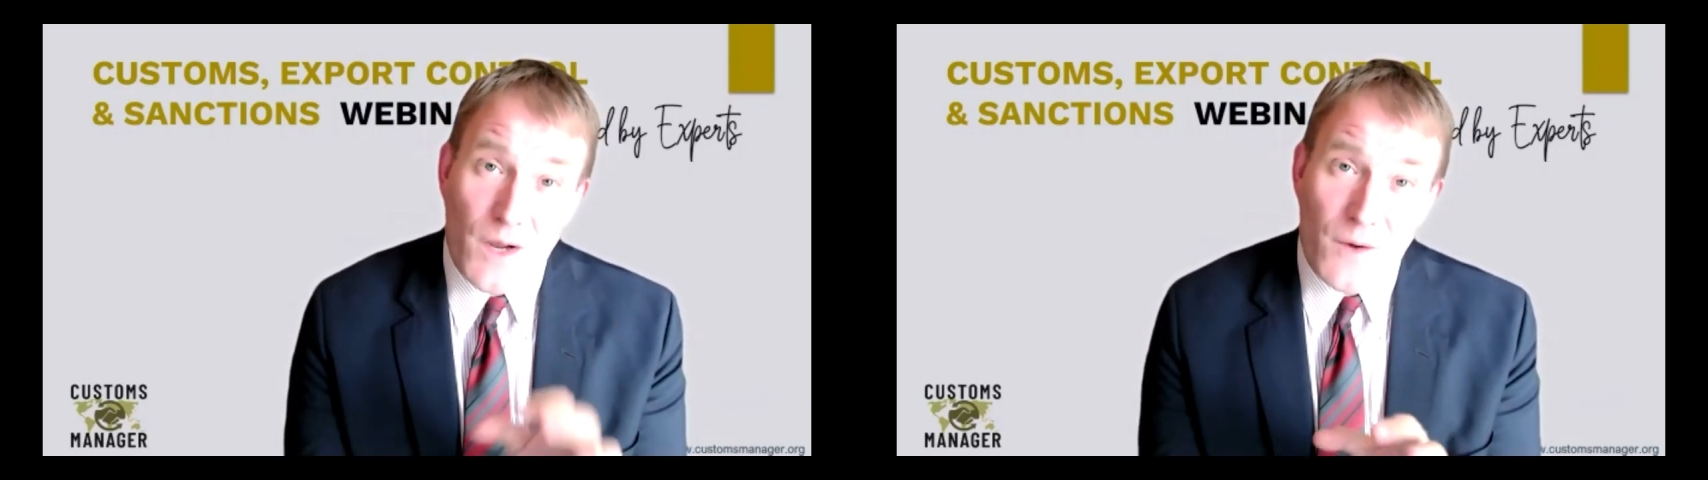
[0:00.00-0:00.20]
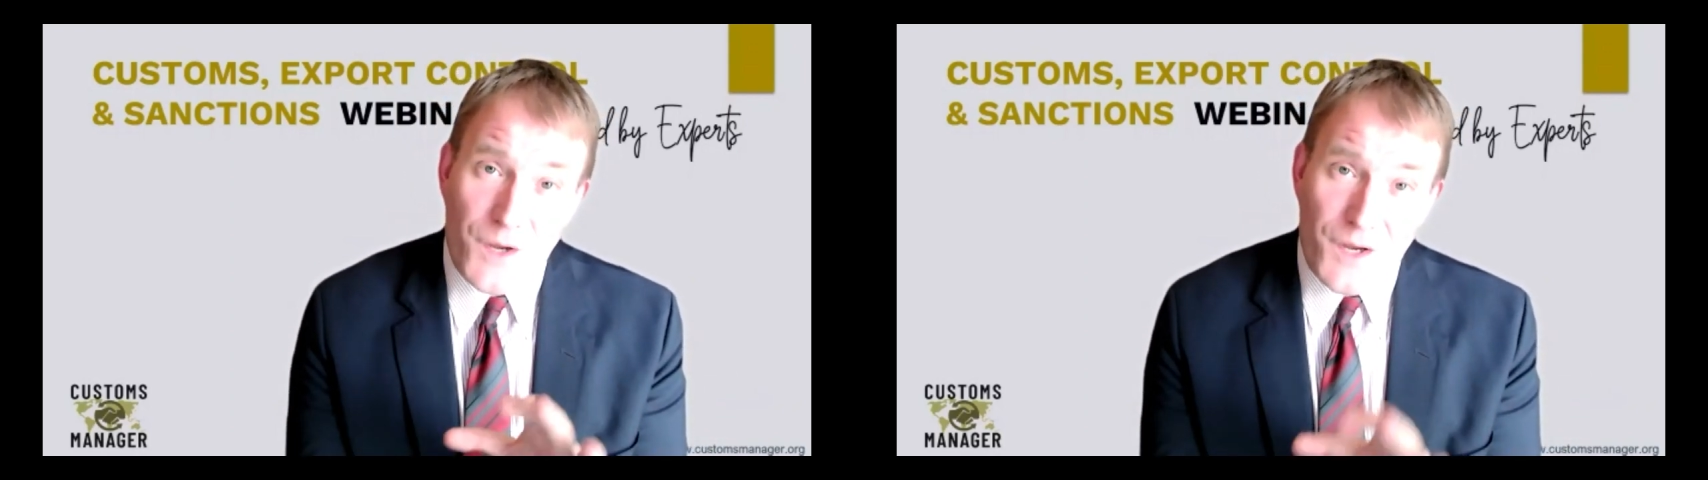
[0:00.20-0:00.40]

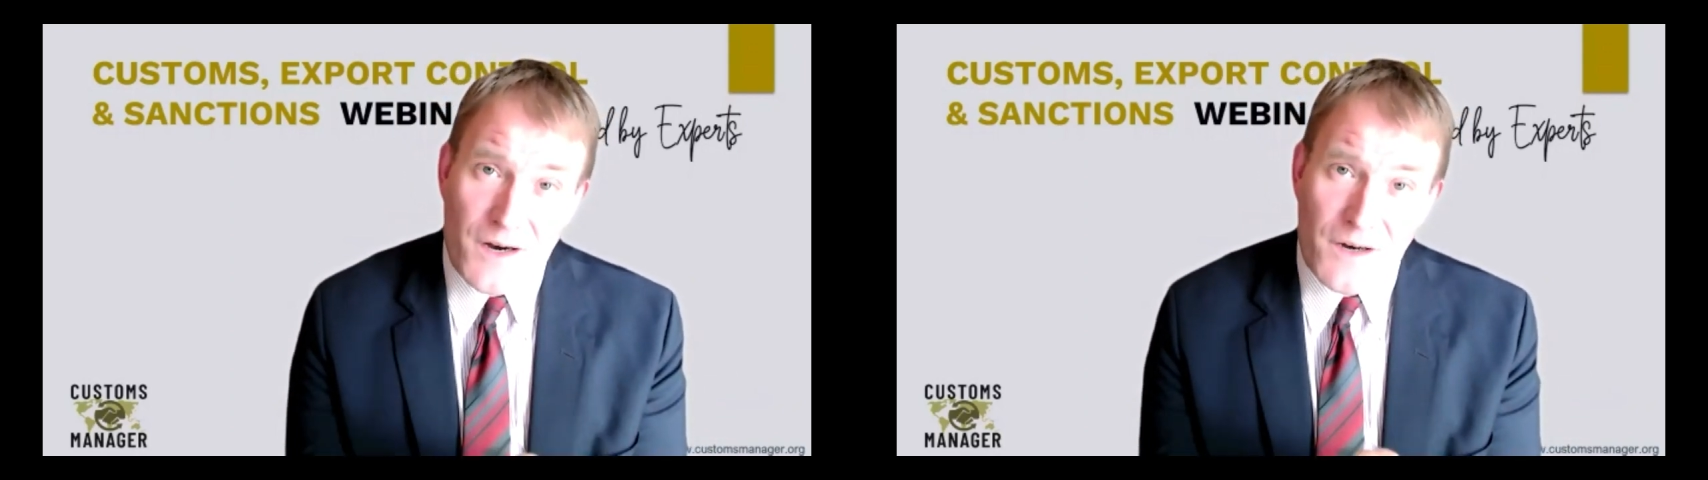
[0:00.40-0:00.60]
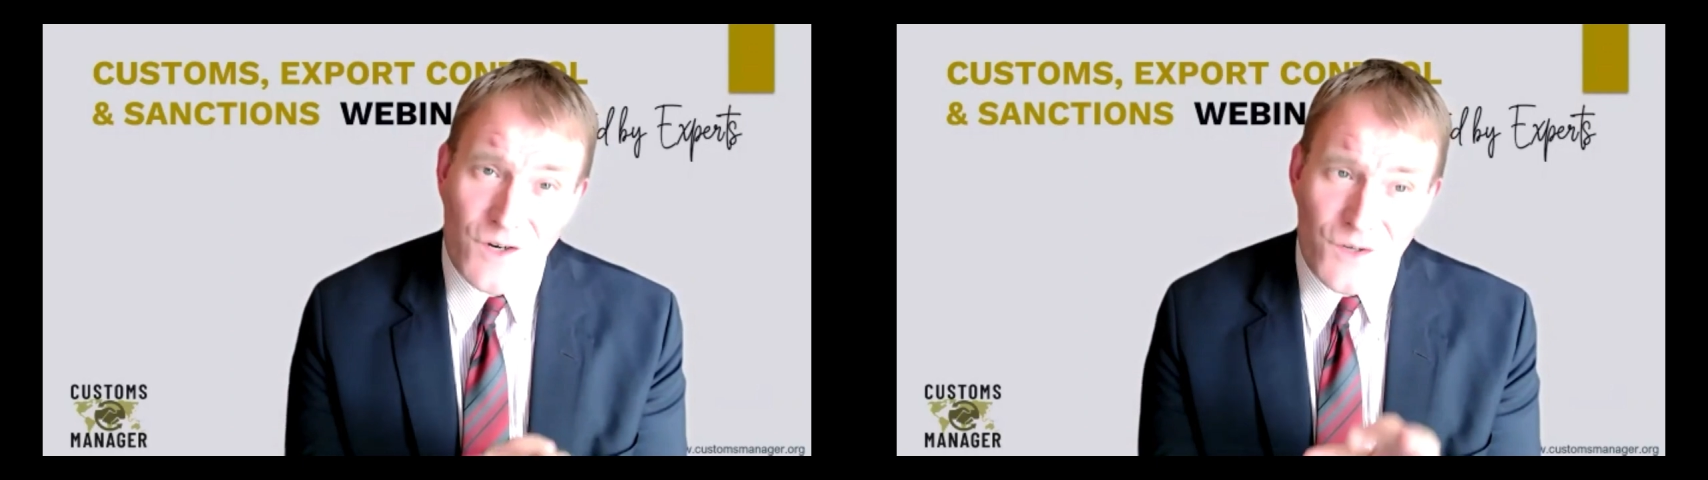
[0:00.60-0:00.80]
where we
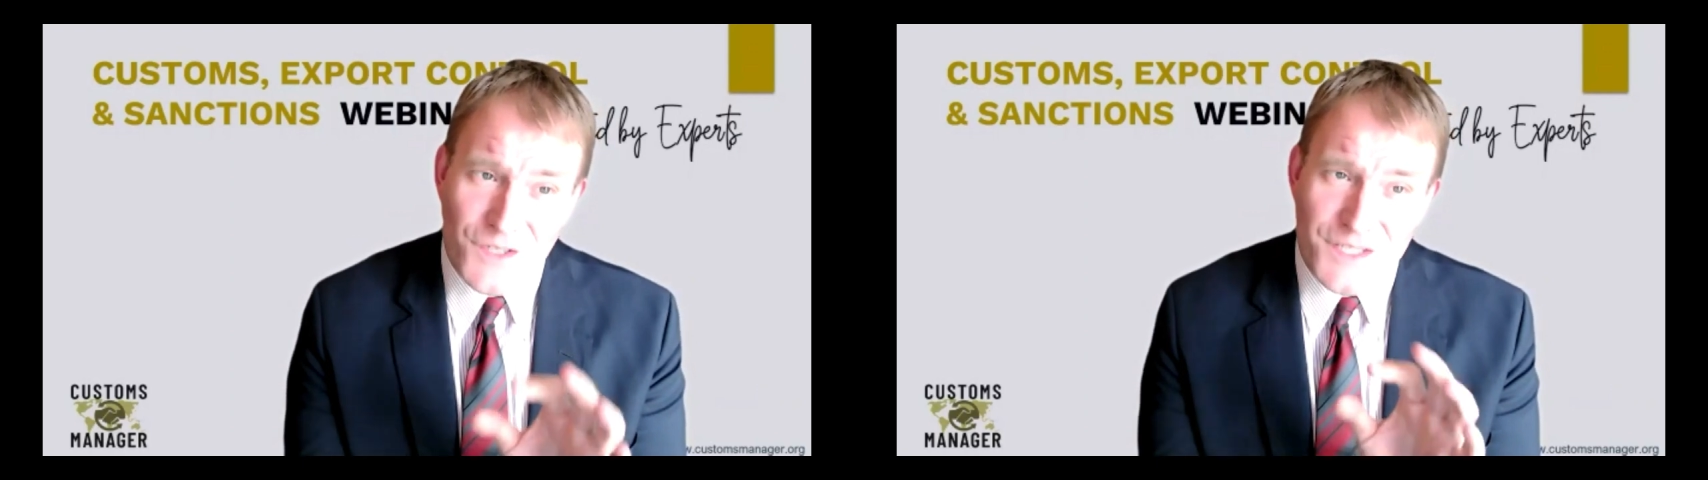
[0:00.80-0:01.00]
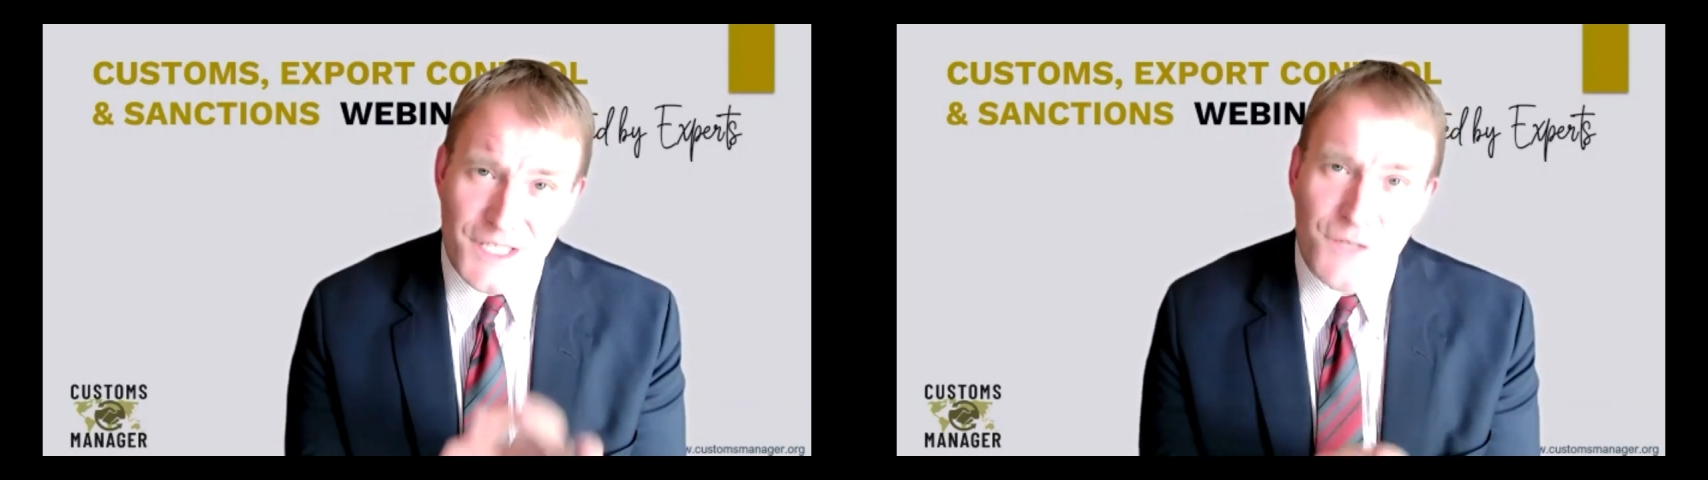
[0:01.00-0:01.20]
are on
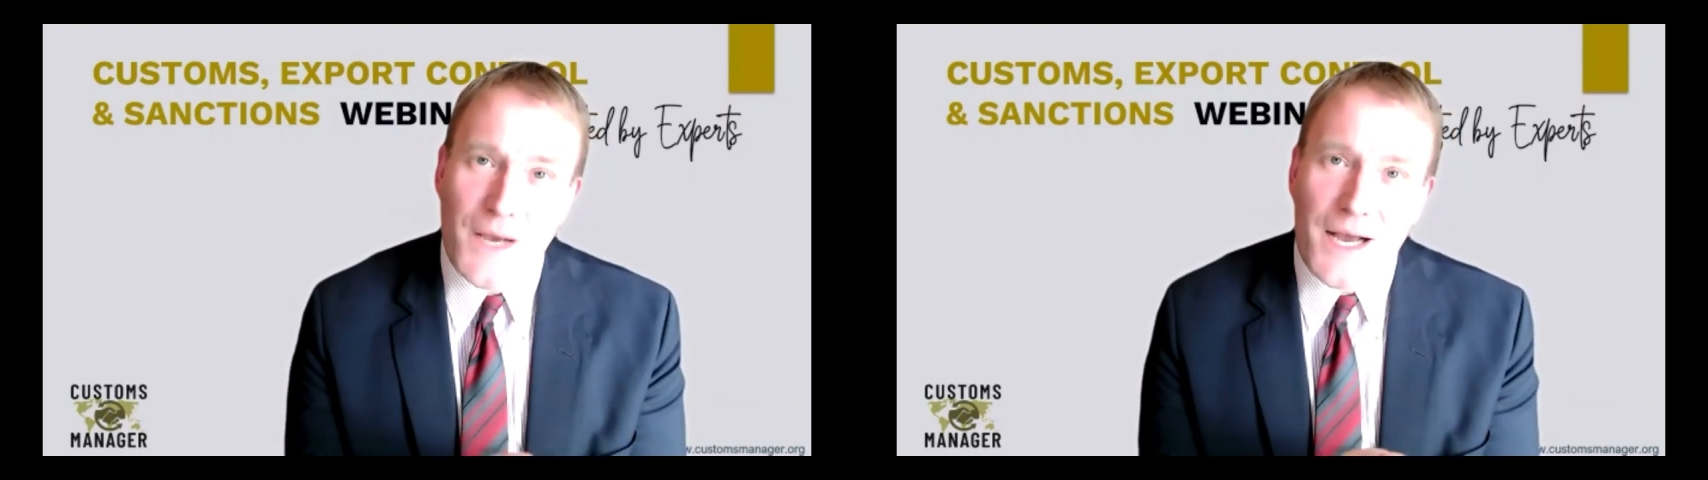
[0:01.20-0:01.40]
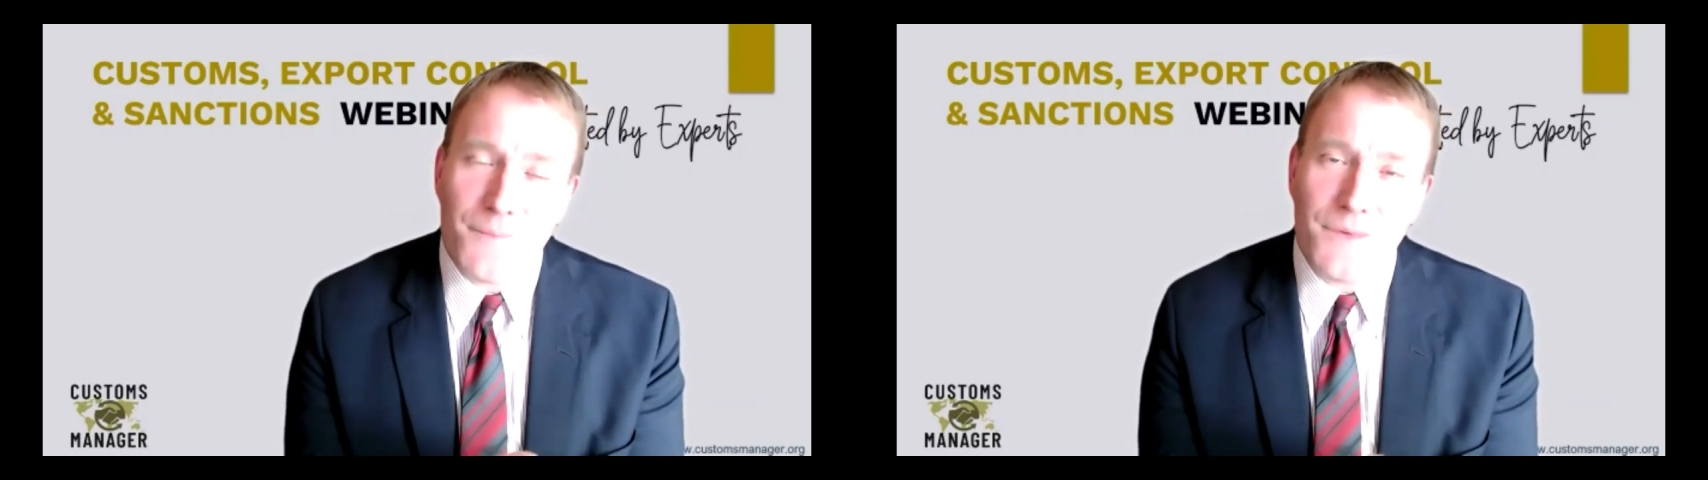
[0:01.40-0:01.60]
the
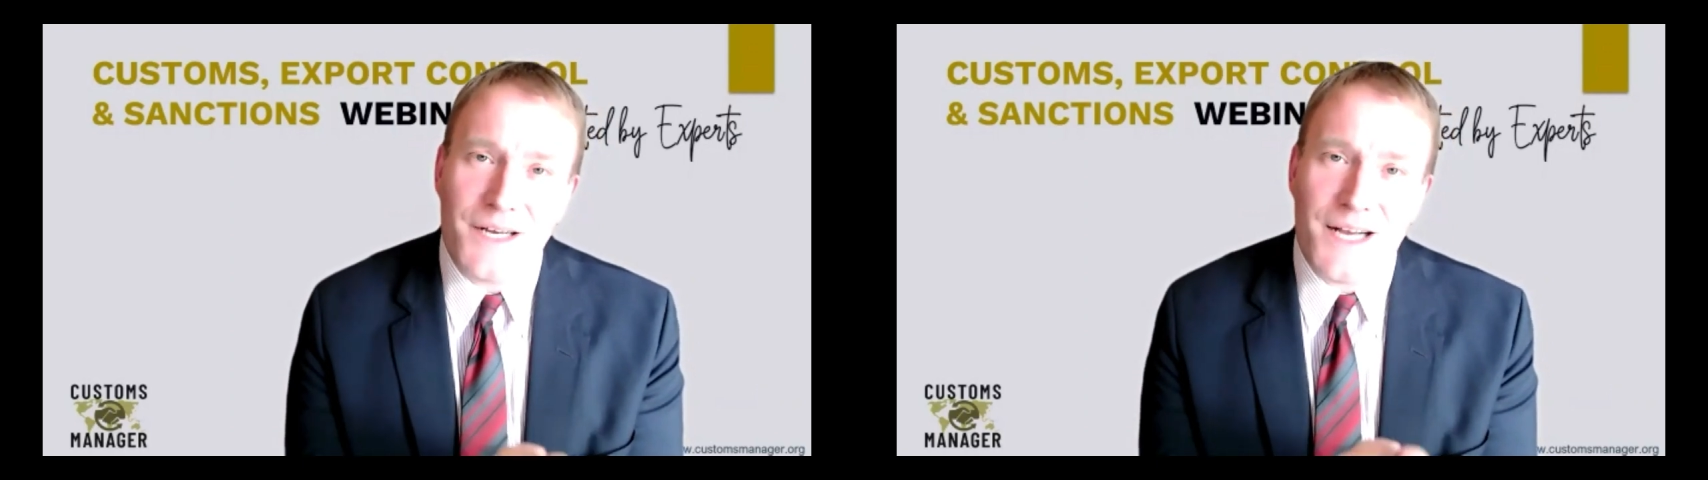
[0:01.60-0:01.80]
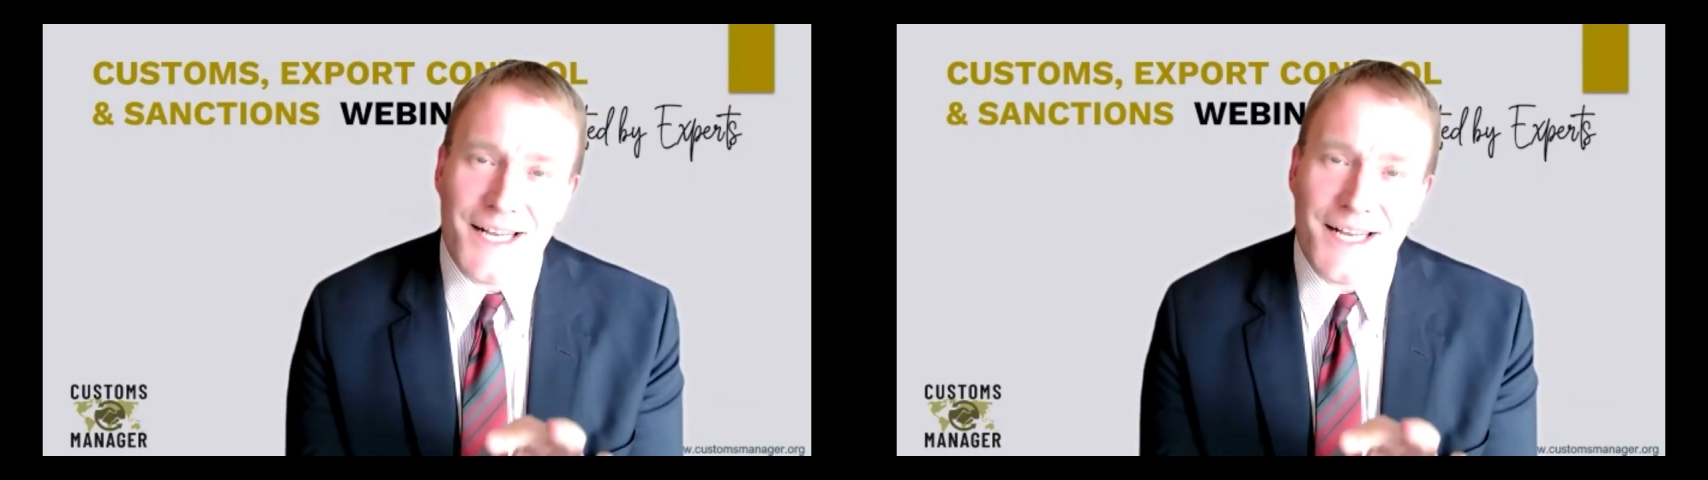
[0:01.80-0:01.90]
CBAM